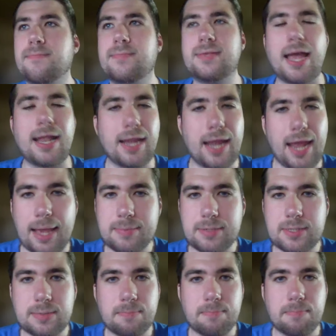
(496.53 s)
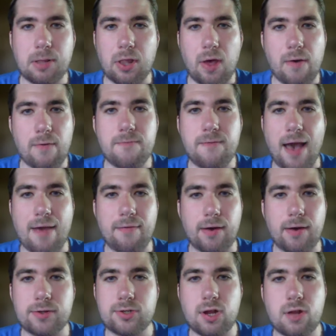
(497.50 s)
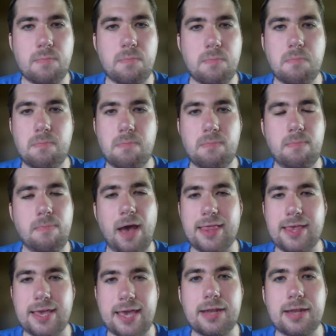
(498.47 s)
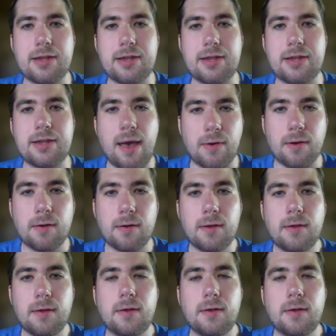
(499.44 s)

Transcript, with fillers: 10 games below 500 by the end of November,